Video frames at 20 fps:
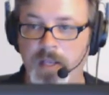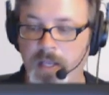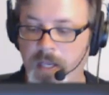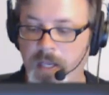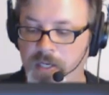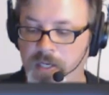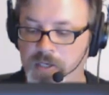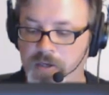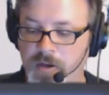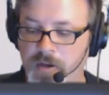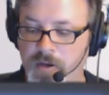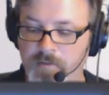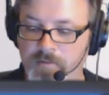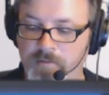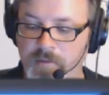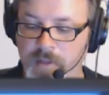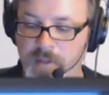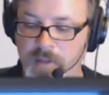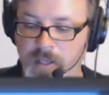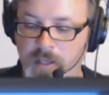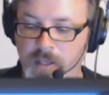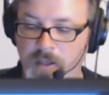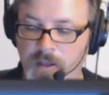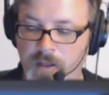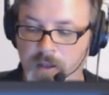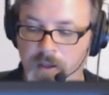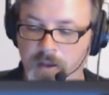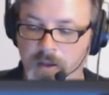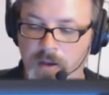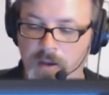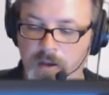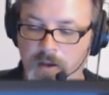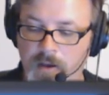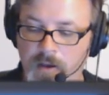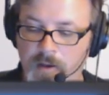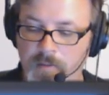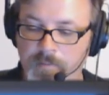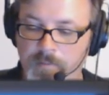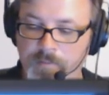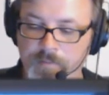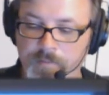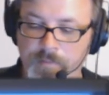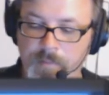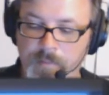each of the um,